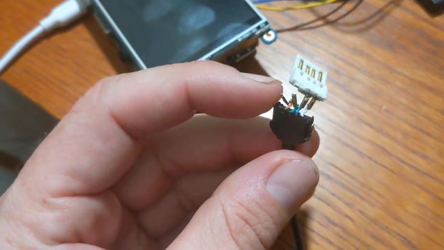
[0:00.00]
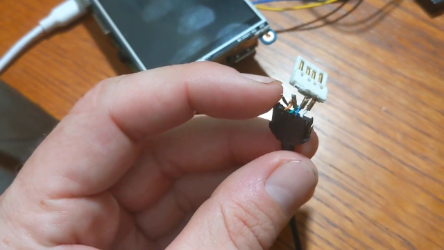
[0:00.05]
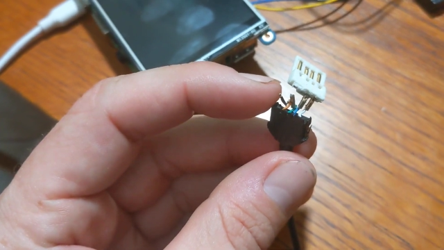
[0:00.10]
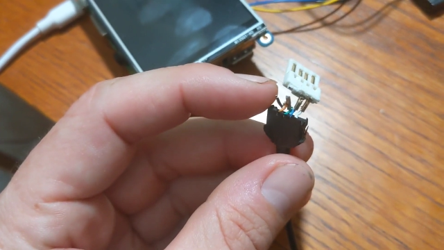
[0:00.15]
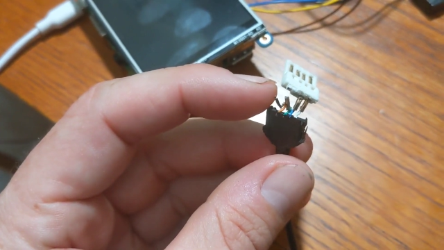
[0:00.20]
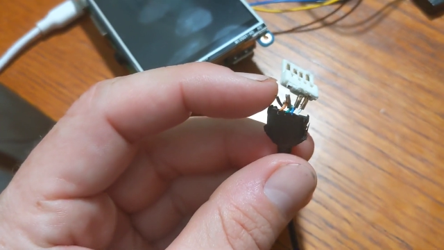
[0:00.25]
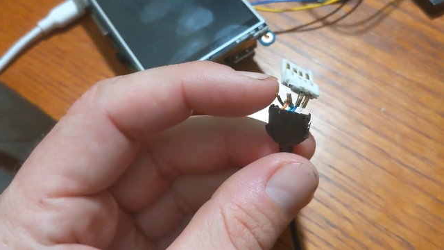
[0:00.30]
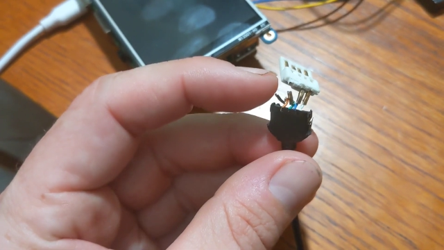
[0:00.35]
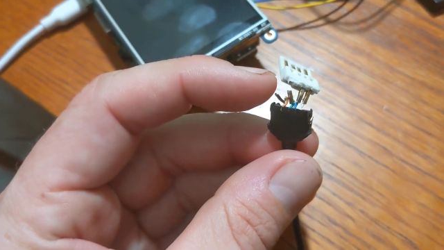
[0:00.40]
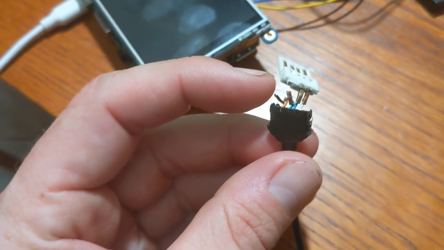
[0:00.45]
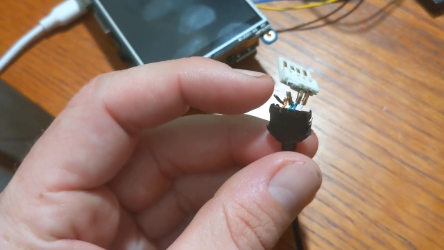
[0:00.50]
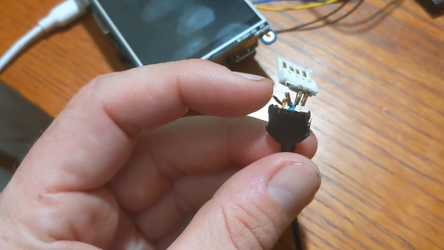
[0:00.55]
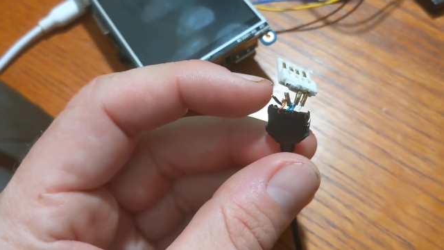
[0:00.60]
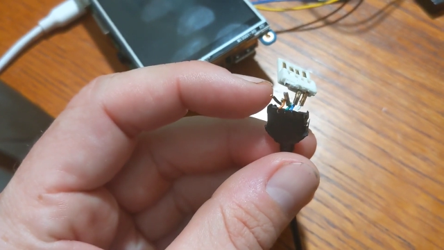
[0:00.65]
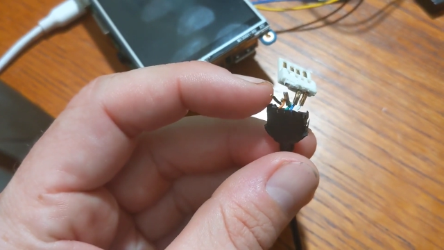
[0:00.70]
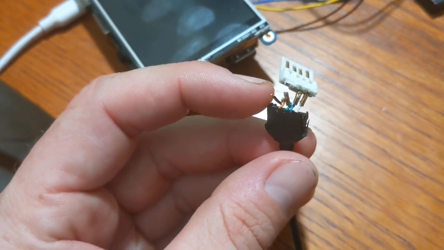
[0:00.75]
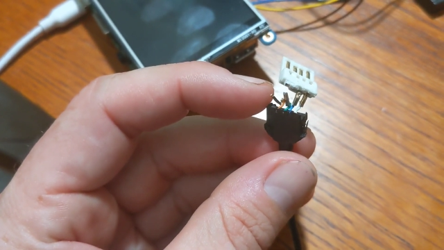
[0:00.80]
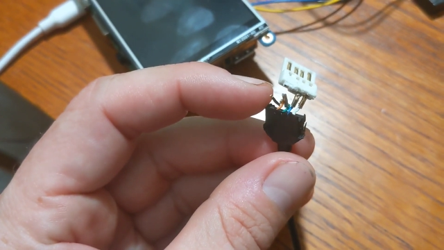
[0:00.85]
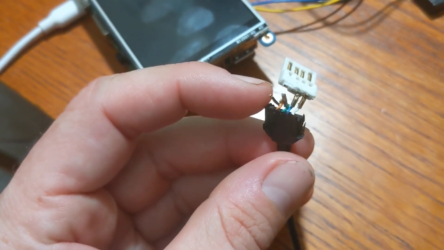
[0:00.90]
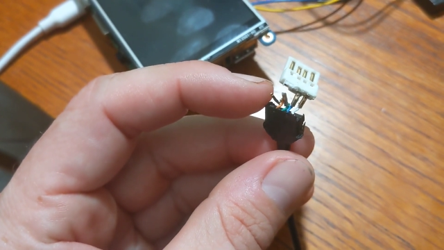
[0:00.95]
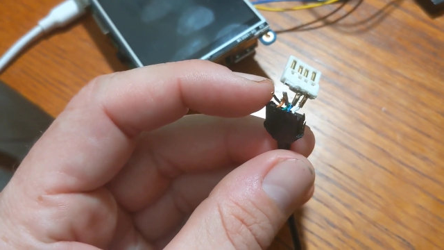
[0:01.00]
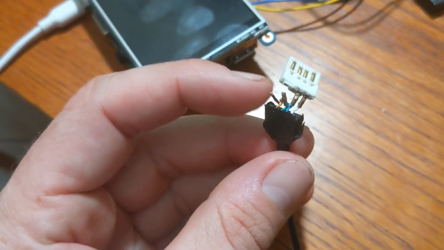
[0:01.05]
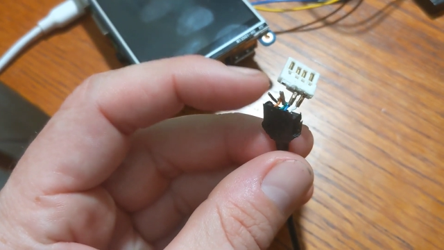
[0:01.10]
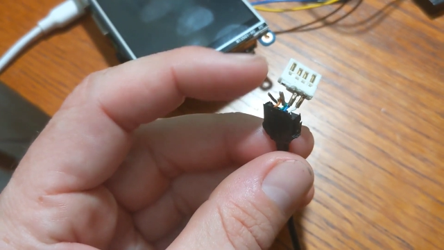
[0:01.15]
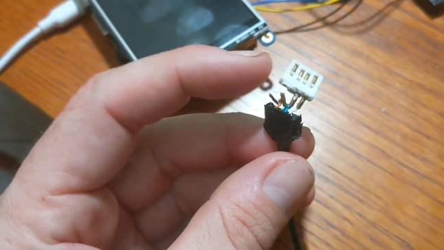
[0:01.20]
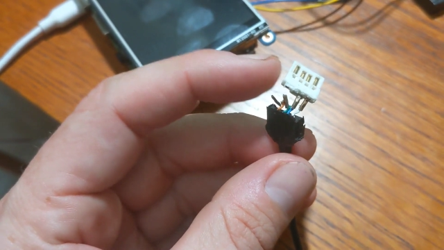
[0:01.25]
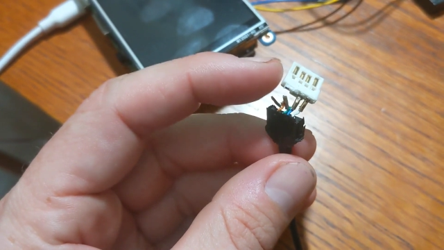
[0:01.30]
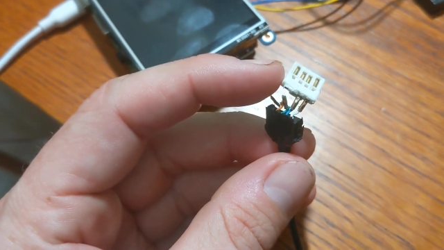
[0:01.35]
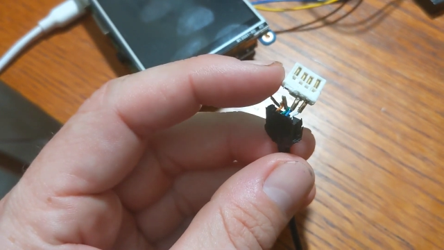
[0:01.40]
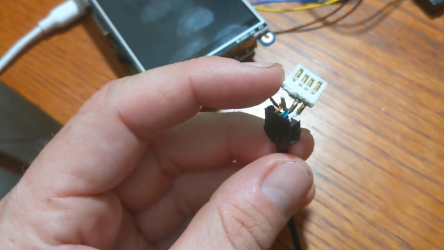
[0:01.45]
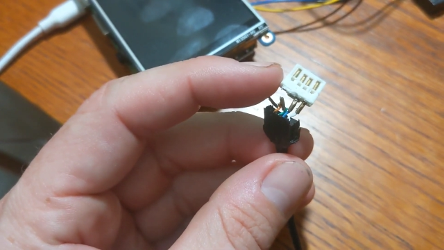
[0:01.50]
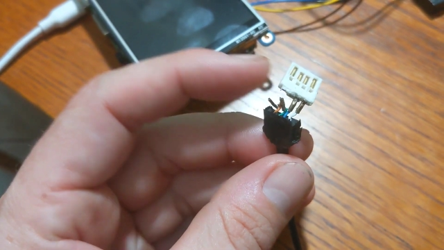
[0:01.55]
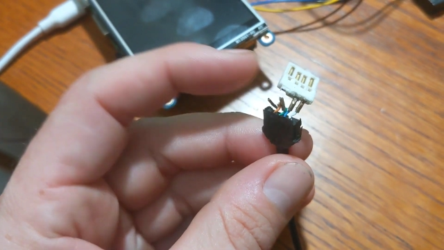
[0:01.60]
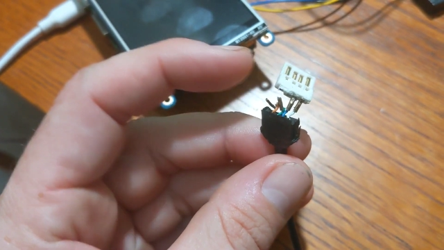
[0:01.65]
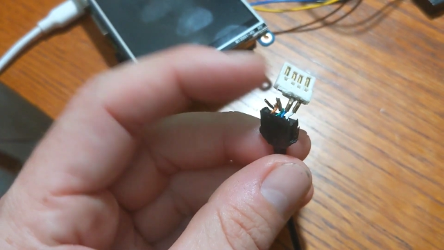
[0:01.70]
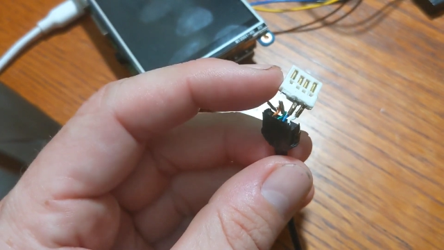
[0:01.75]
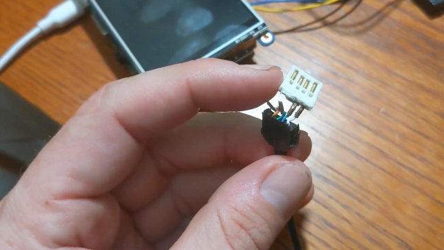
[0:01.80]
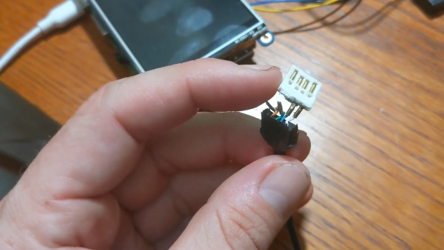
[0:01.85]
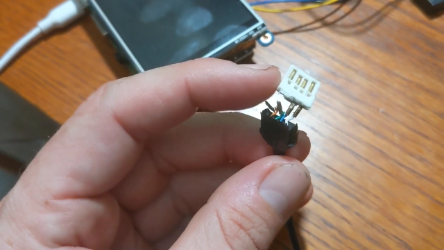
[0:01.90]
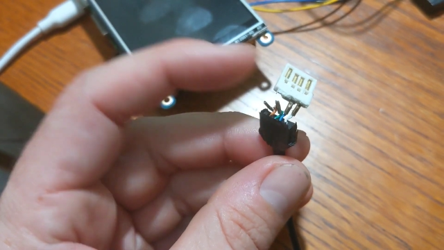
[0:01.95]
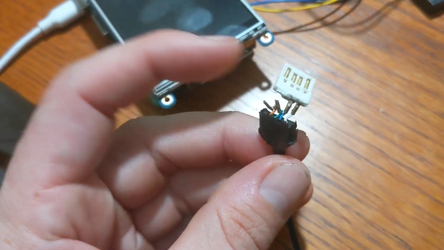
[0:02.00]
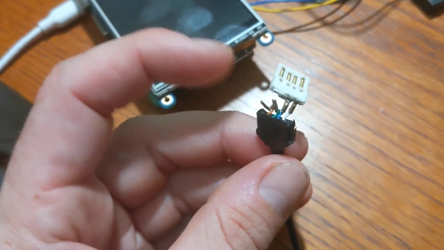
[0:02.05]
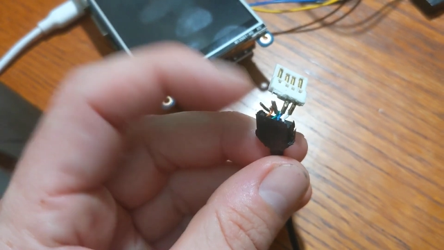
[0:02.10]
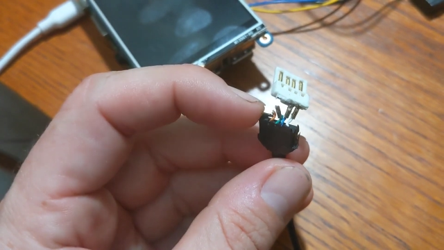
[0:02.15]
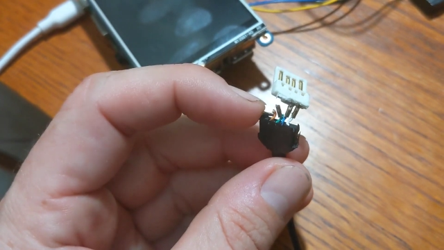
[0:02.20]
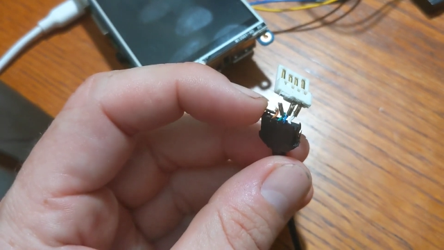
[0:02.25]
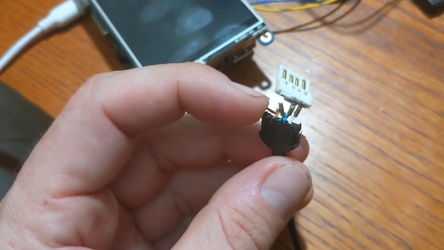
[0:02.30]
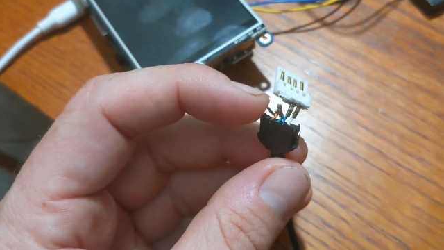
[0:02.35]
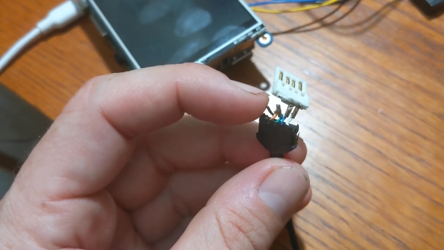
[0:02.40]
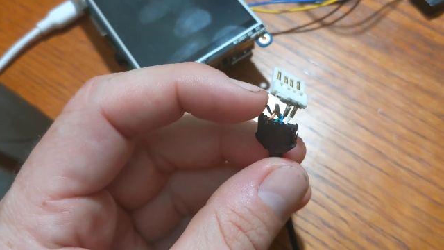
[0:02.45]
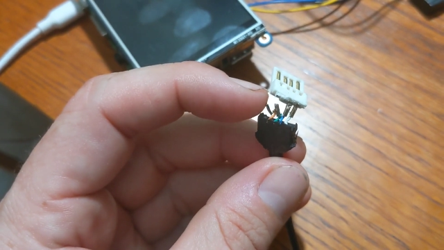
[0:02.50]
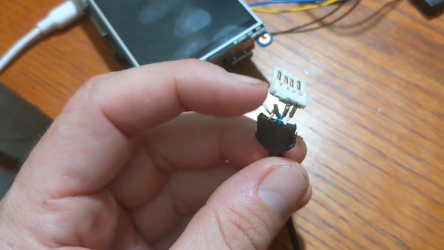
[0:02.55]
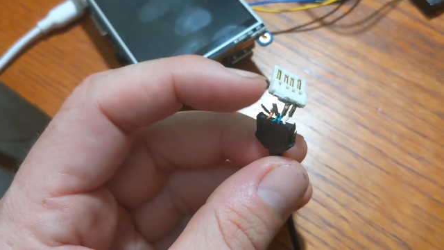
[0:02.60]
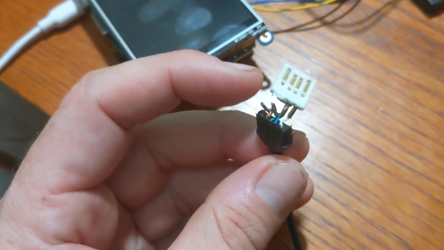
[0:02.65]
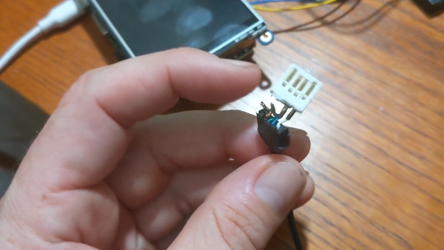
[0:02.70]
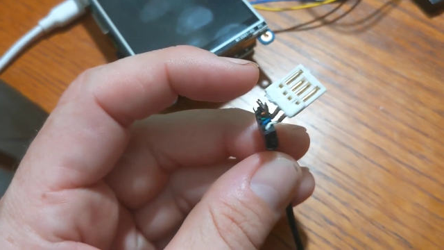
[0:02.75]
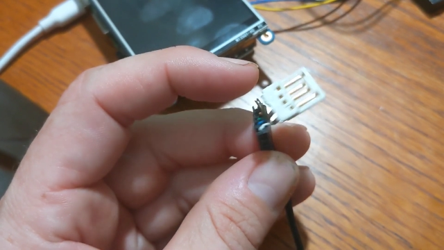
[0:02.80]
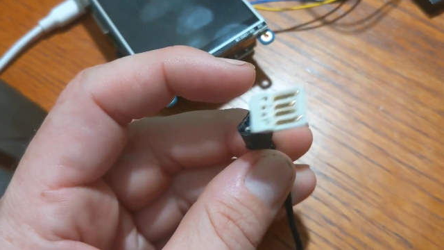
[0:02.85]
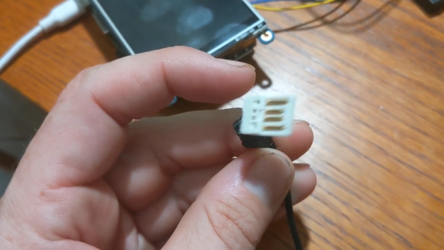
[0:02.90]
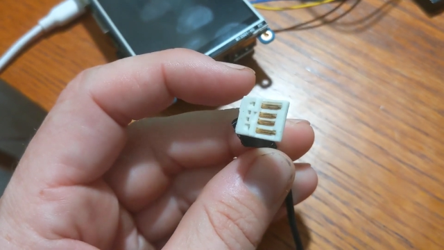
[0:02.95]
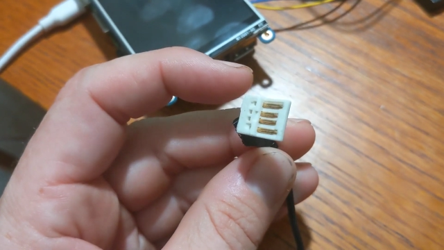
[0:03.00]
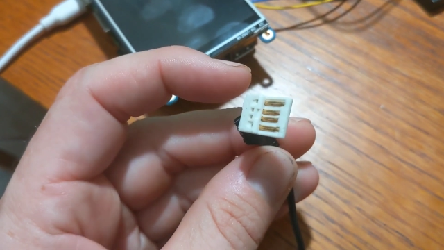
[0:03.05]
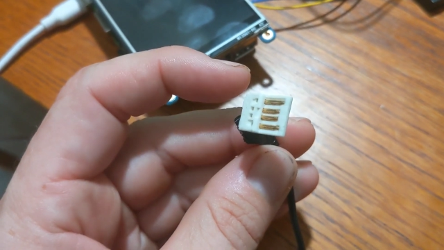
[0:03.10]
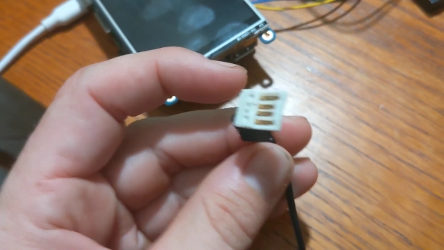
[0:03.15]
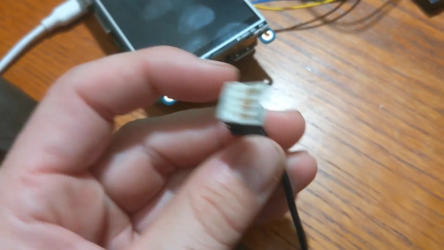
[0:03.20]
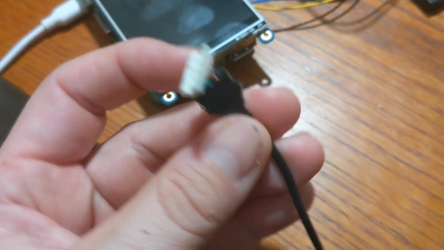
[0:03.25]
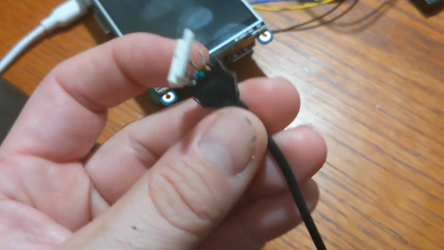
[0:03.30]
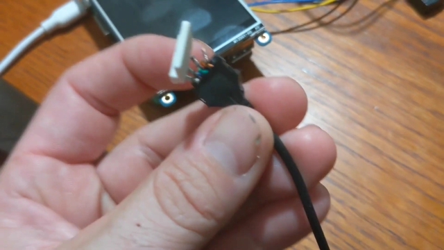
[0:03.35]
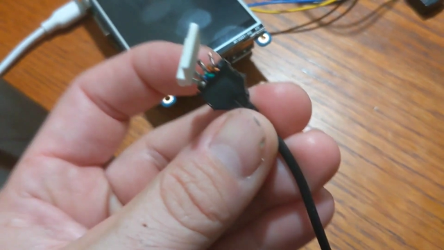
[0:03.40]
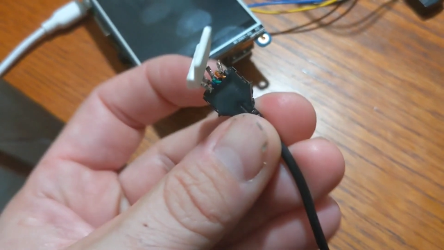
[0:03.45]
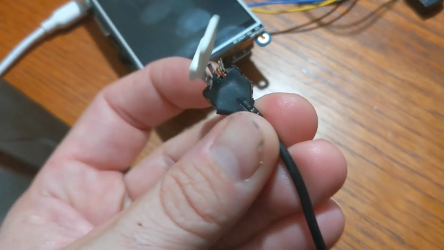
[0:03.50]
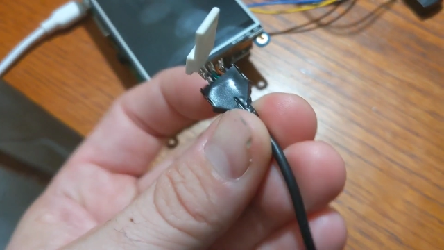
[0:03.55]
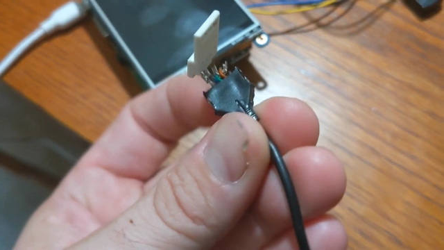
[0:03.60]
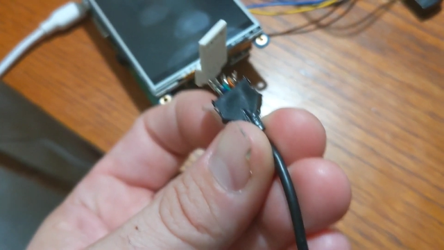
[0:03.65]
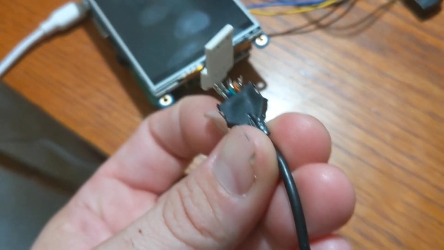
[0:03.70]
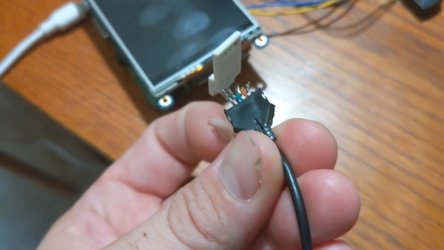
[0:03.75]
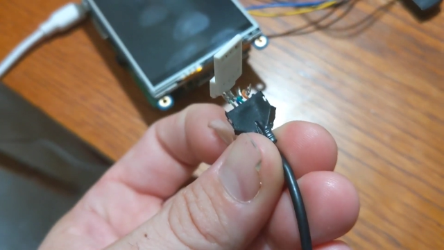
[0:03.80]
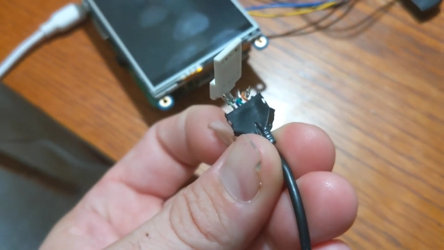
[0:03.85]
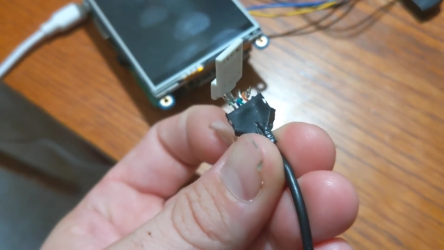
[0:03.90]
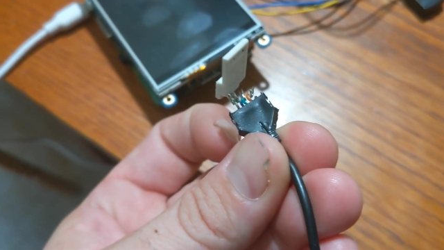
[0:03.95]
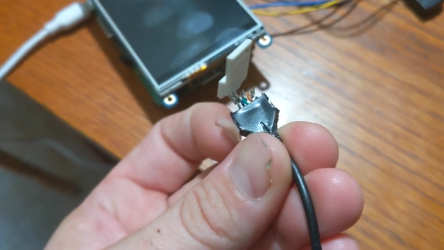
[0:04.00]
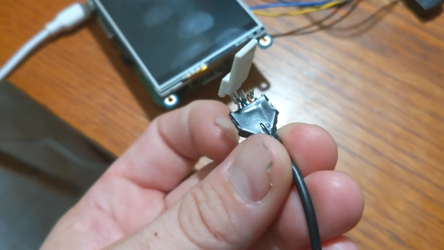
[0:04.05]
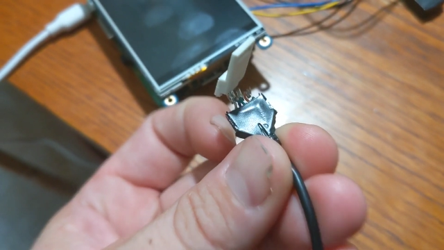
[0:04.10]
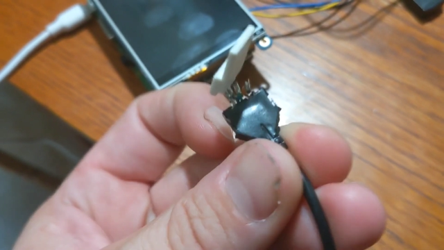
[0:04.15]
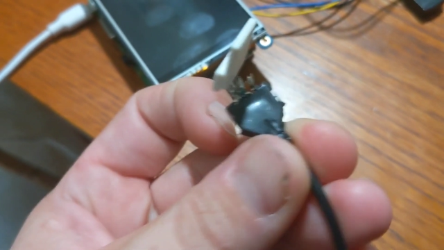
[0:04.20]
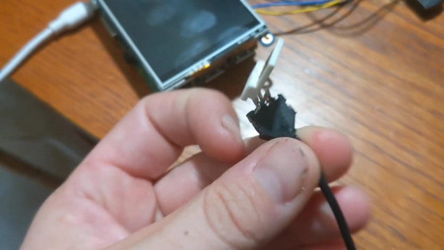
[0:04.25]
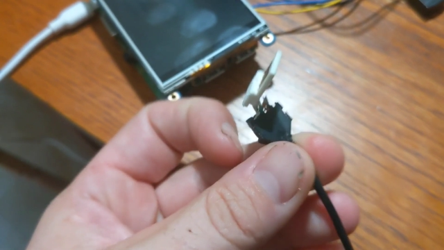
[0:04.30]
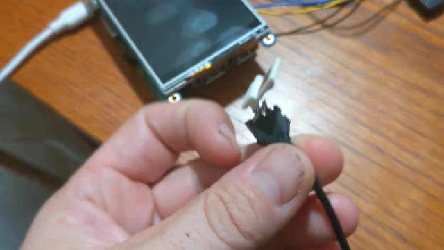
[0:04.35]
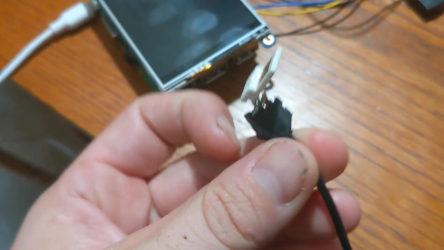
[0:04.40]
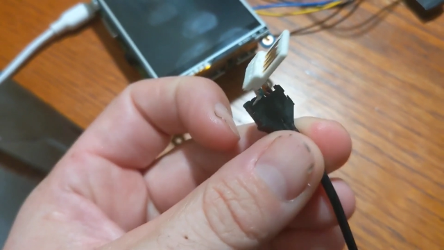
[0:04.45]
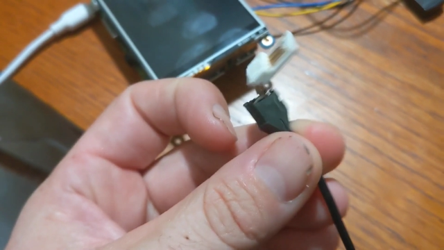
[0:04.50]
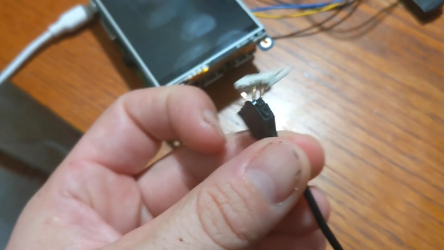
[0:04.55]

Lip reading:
(no speaker visible)